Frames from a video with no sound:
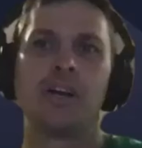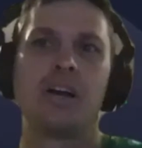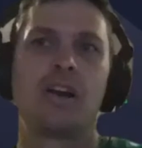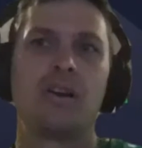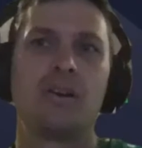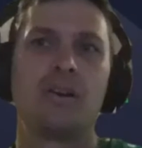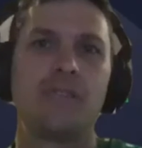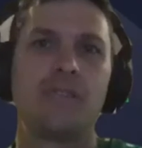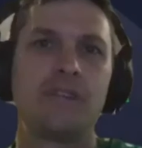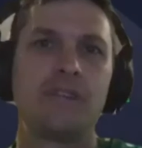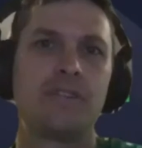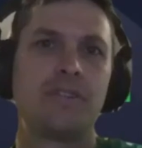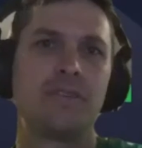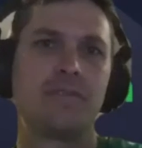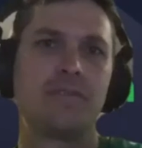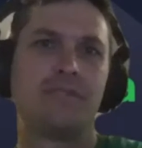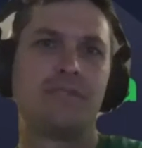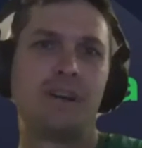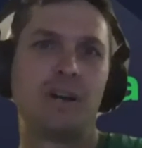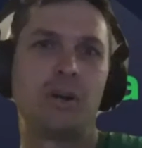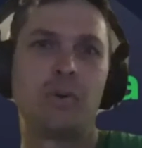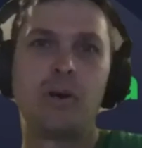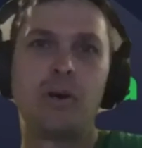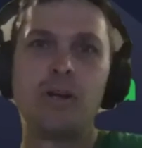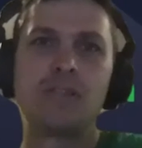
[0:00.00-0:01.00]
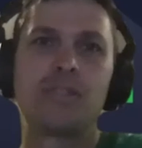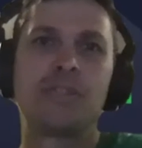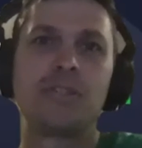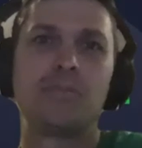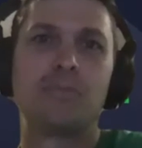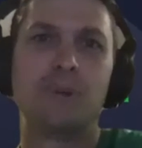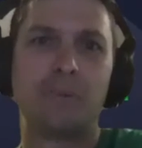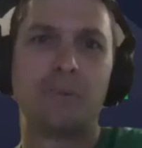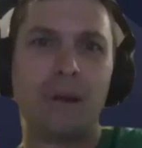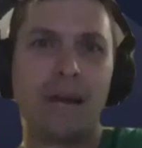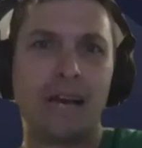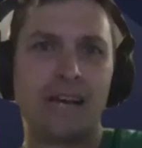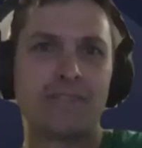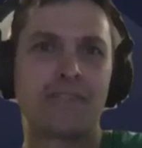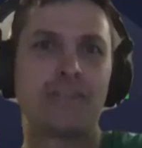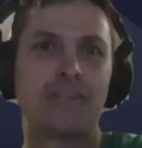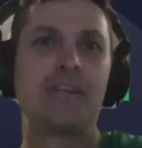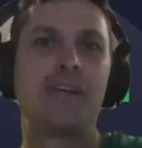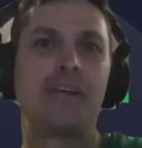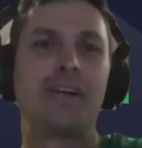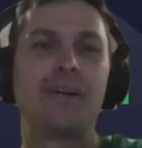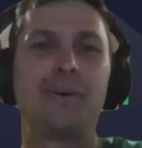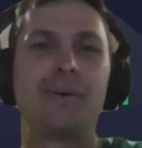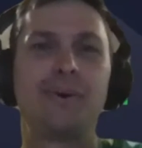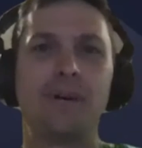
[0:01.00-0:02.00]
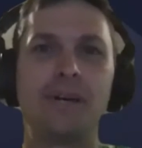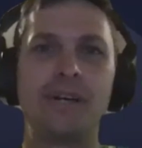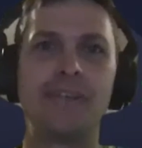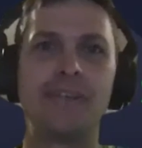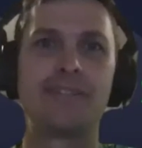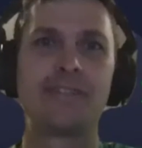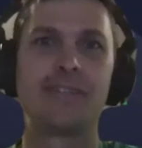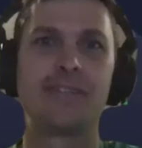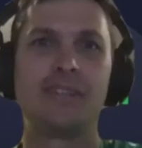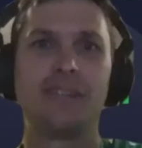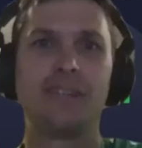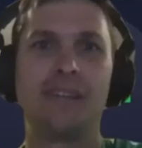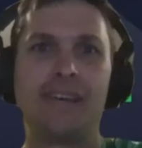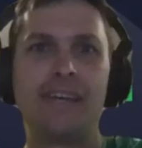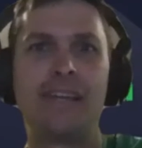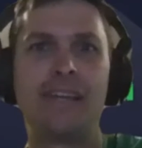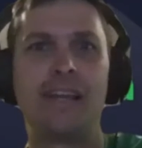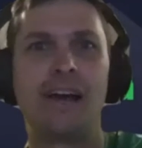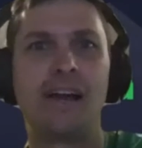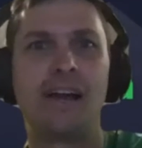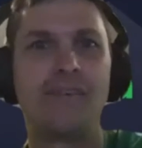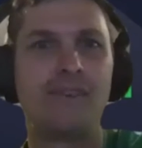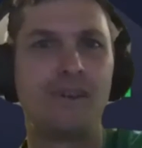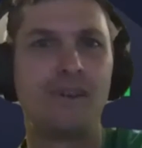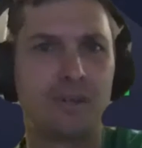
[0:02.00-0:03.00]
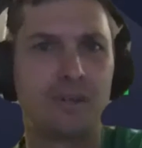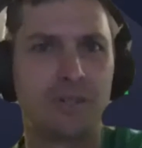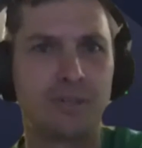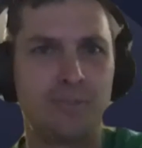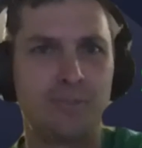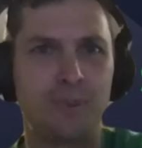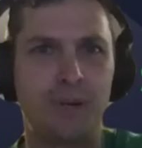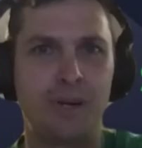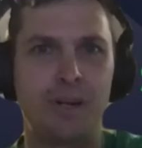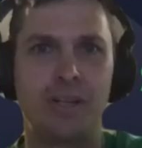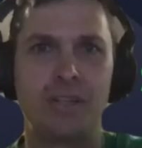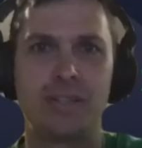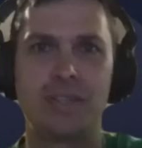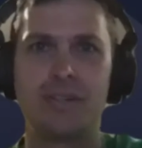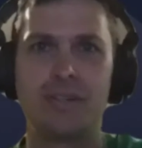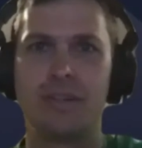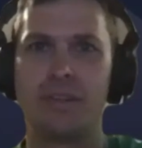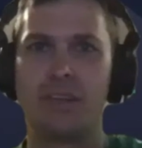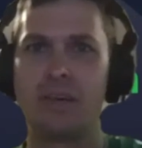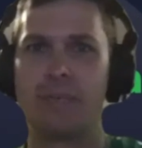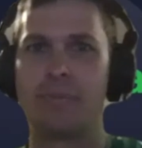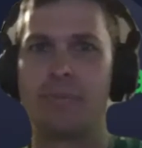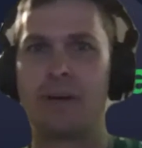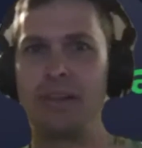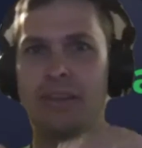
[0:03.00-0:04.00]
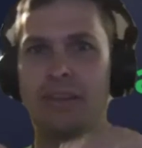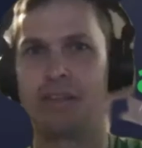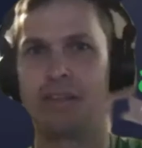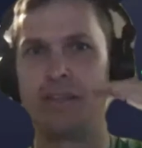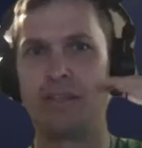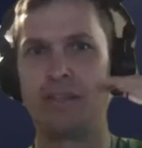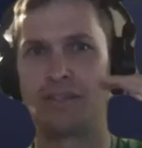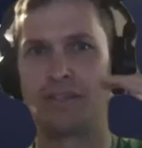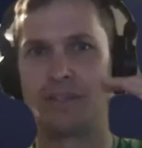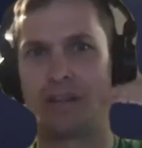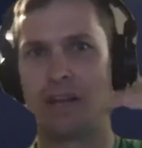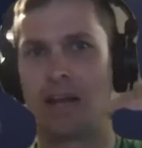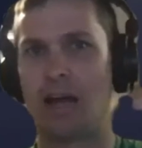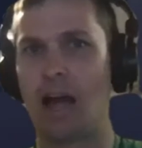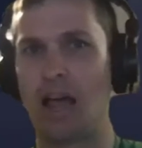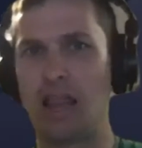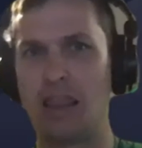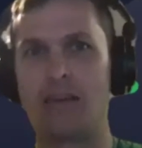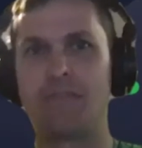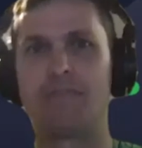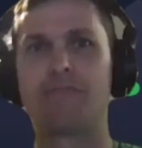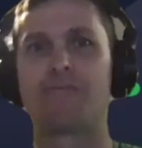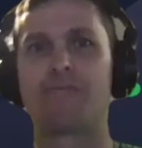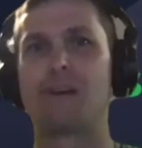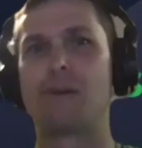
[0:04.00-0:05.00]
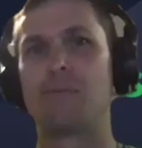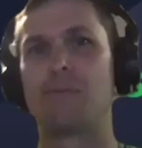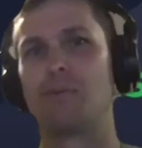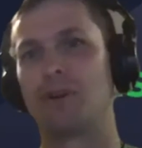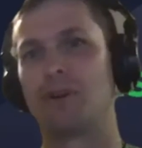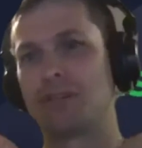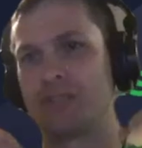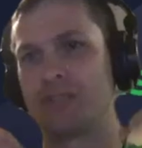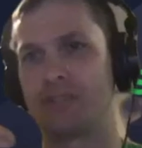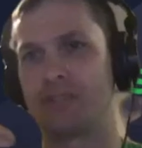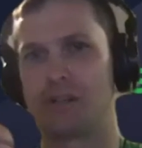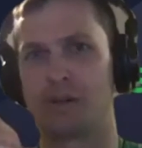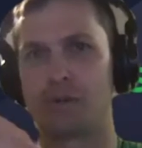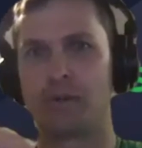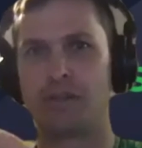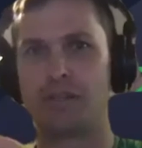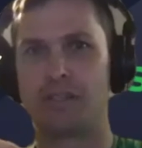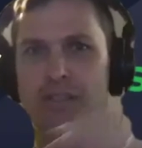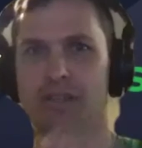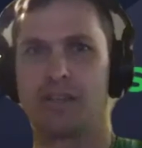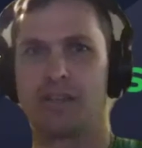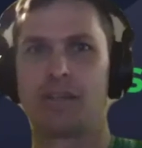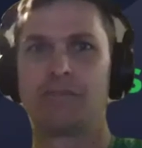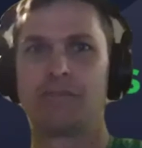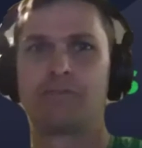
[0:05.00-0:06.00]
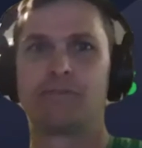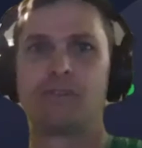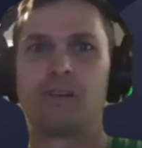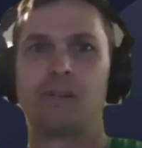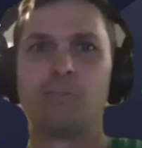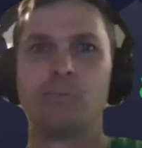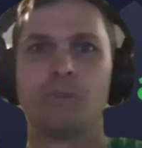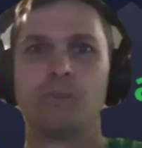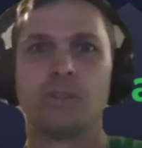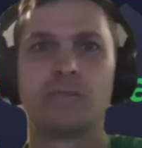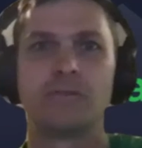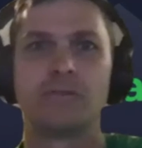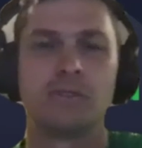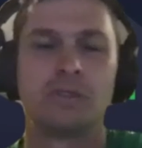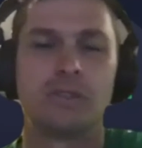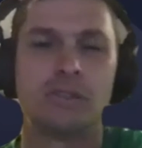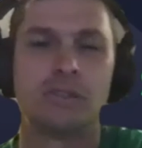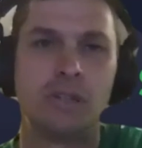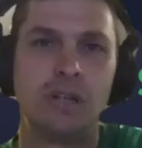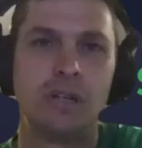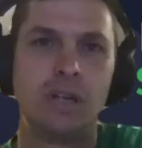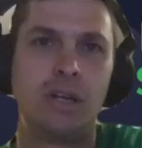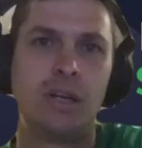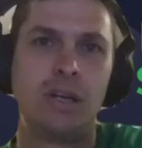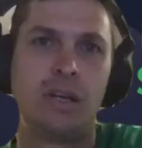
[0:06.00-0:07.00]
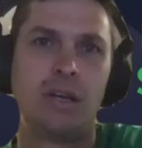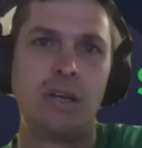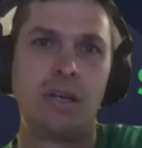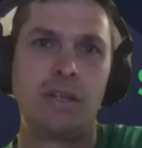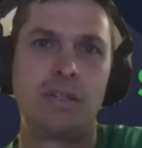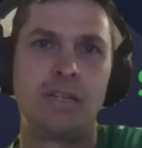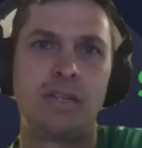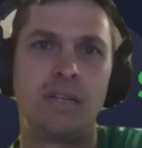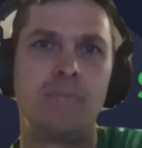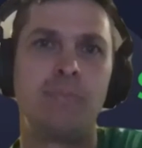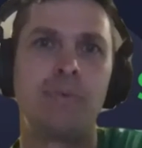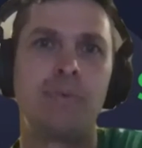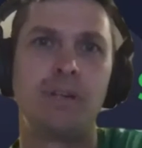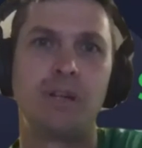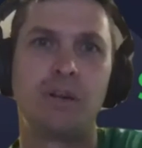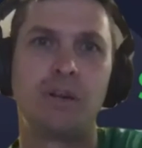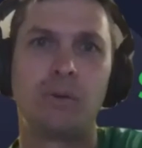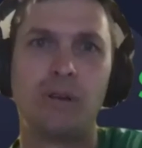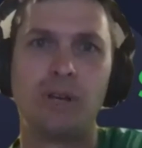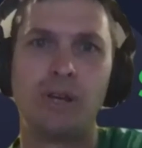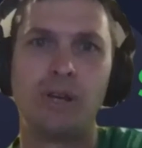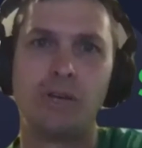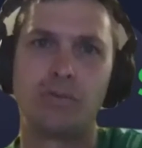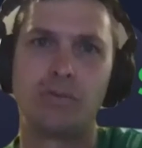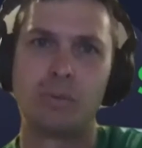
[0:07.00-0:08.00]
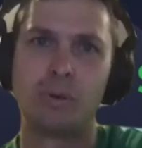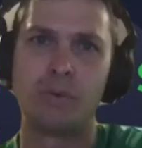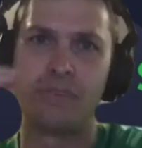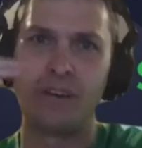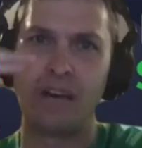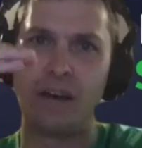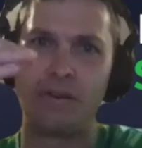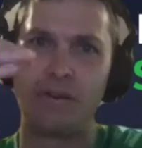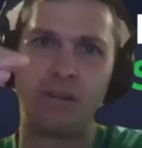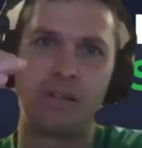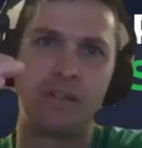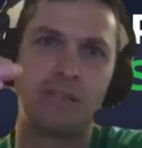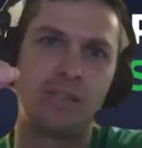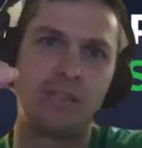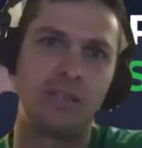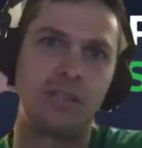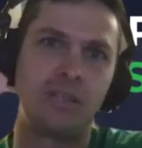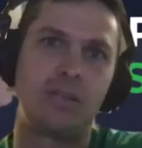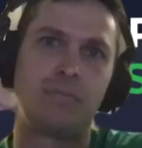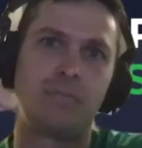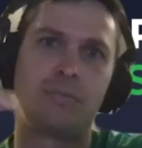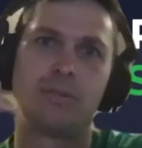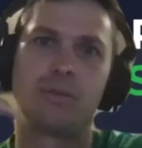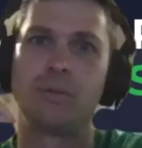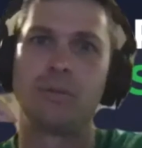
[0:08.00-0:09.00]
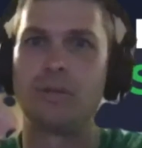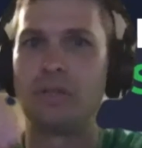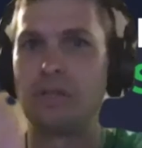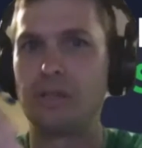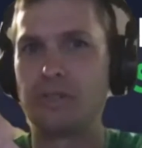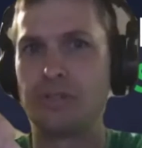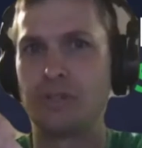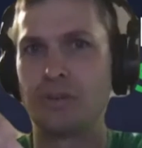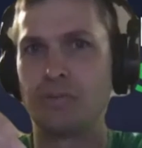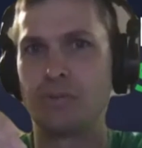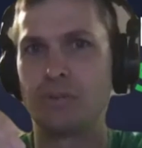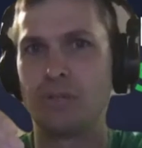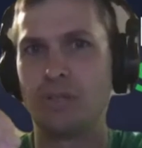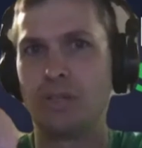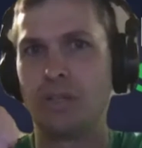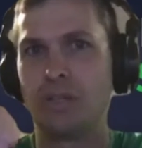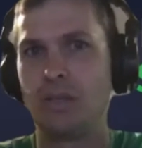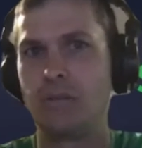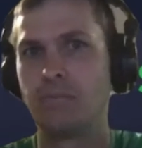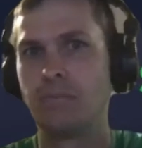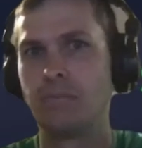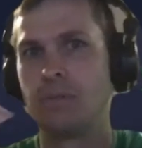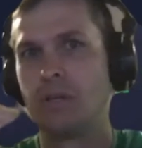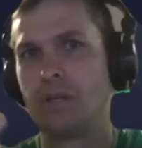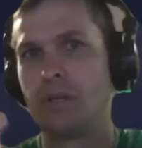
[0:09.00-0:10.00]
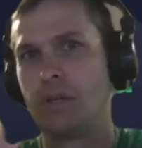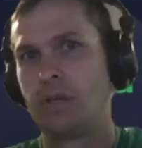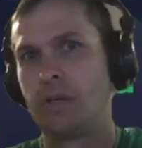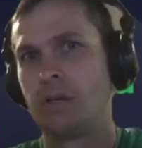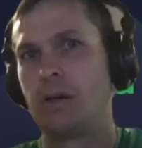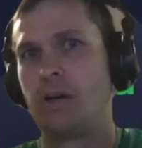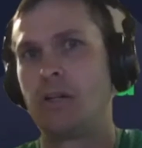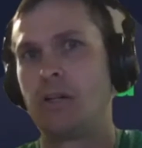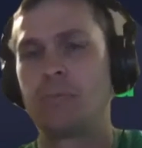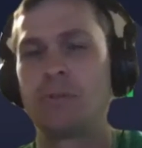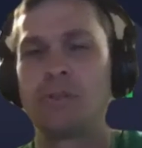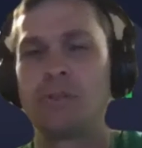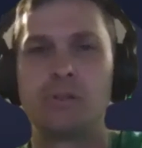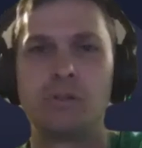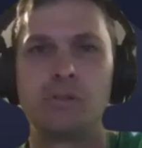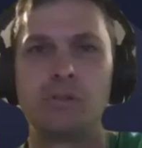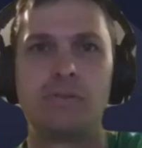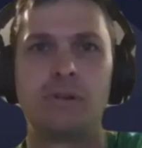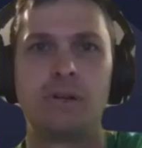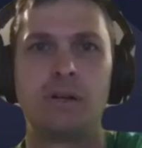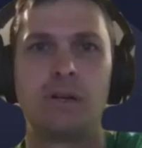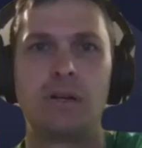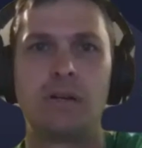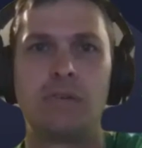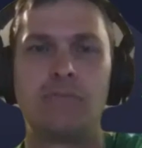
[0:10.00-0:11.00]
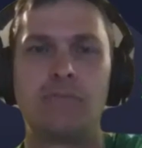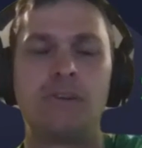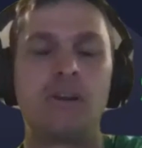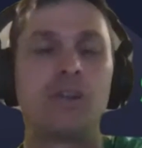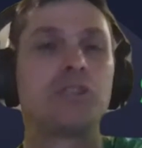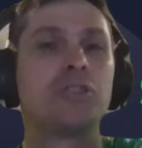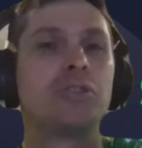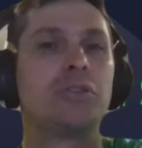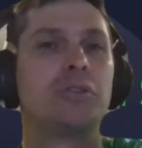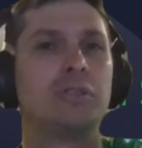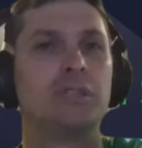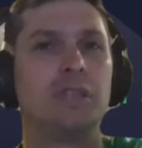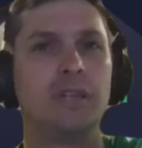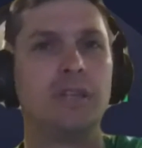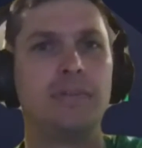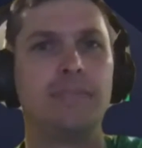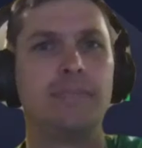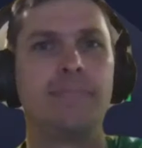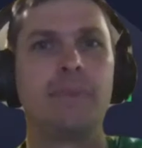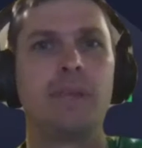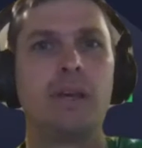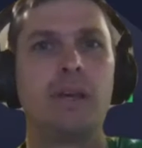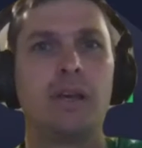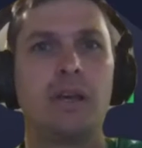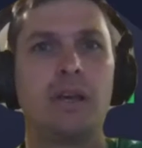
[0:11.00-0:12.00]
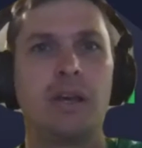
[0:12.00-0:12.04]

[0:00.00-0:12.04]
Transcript: right. I don't know if this is a fair question, but I'm going to ask it anyways. In, light of your experience and you think about these, I, I love frameworks. You're talking about this kind of framework for team building where you go from a founding team to a leadership team, ultimately to a, a functional team.